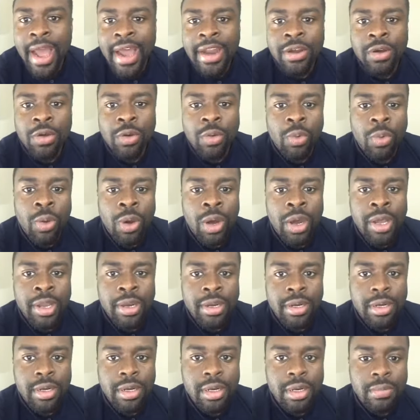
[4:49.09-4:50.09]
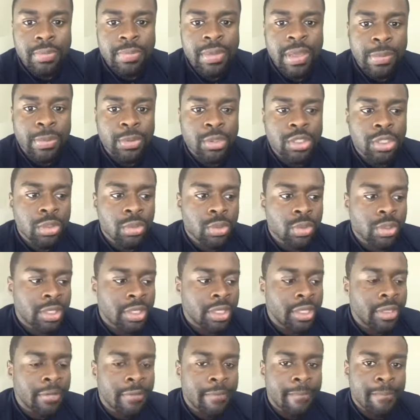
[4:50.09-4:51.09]
I don't want people to
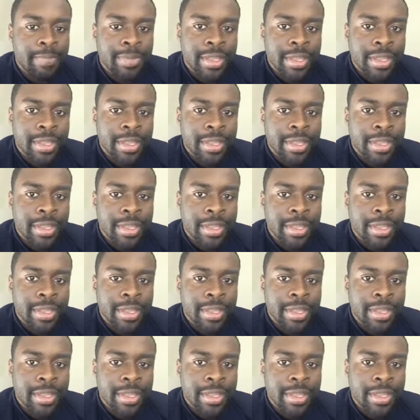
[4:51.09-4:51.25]
really